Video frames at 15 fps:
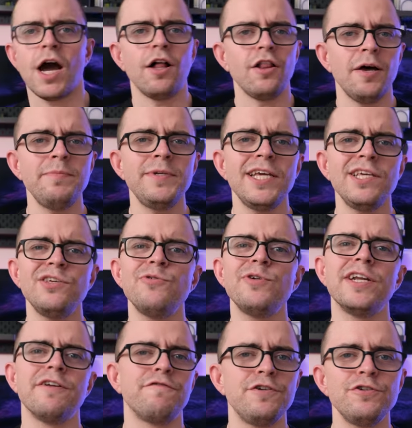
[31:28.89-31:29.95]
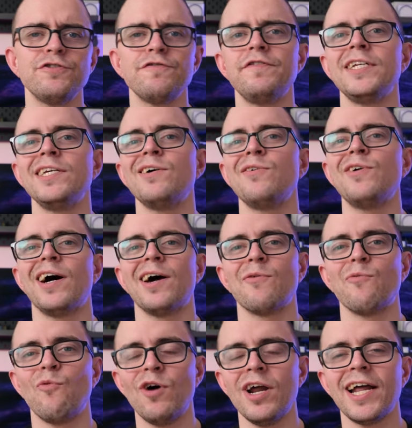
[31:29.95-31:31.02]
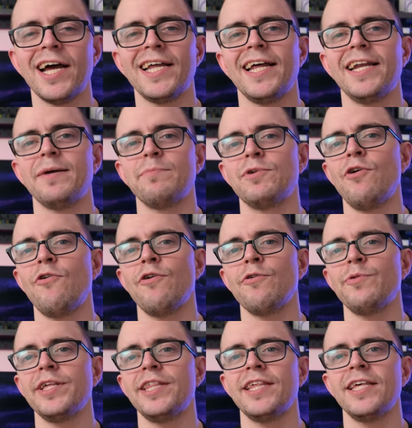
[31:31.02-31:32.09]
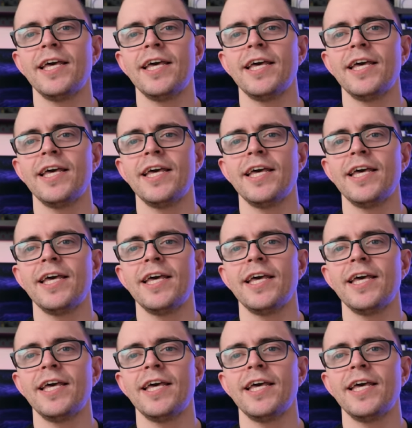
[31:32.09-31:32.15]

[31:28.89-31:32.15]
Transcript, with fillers: I'll update you in a future video on what I end up going with,